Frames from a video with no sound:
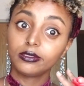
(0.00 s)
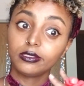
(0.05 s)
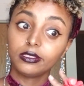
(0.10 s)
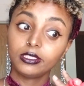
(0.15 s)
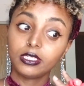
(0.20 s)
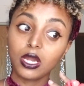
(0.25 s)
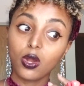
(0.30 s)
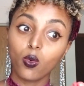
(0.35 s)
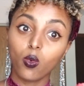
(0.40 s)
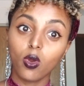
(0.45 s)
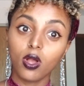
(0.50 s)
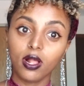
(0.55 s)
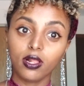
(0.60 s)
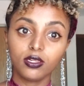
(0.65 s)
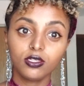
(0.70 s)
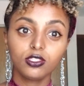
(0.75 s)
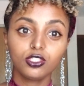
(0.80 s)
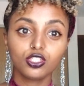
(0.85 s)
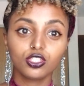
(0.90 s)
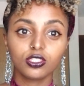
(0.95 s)
The
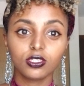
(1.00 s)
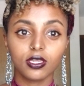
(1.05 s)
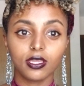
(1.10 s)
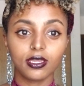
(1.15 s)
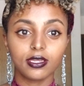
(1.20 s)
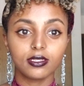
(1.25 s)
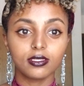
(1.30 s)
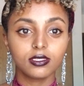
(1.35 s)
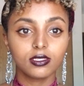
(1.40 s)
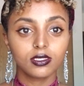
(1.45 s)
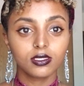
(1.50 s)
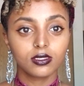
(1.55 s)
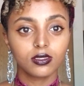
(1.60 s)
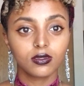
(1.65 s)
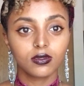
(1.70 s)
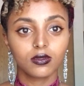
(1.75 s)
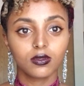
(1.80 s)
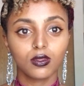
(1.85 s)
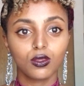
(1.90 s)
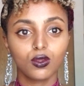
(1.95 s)
Welsh is
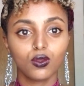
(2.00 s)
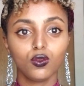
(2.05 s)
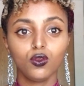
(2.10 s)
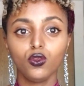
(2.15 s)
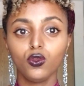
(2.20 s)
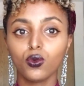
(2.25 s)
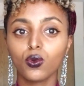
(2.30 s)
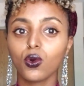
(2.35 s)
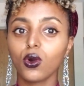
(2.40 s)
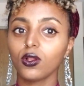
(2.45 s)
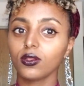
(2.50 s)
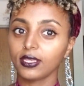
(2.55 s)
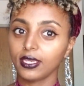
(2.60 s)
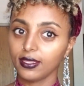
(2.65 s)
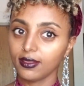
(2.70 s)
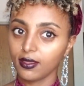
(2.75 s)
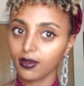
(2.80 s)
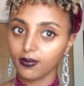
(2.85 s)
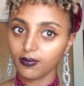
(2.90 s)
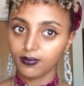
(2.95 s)
you calling
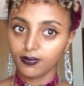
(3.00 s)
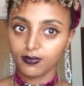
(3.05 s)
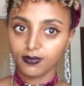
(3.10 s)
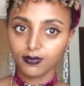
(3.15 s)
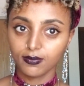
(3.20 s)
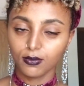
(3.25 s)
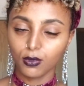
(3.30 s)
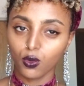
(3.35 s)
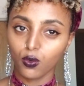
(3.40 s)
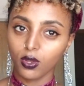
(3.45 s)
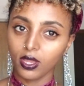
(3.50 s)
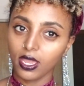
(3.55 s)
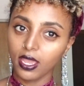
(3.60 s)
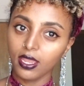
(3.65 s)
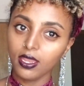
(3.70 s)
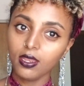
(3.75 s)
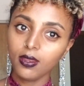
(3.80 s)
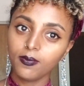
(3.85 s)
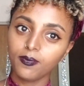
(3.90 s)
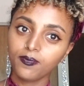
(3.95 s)
them,
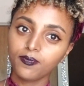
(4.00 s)
okay?